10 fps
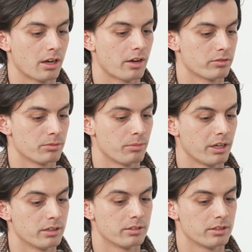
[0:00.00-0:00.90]
haven't
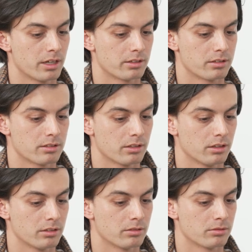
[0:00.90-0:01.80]
made it yet
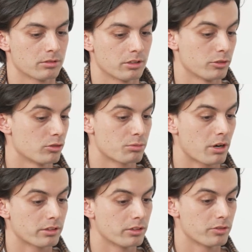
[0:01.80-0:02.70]
in clinical
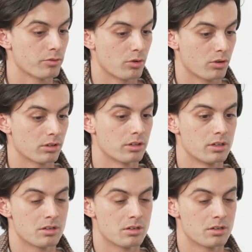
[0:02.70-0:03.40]
practice for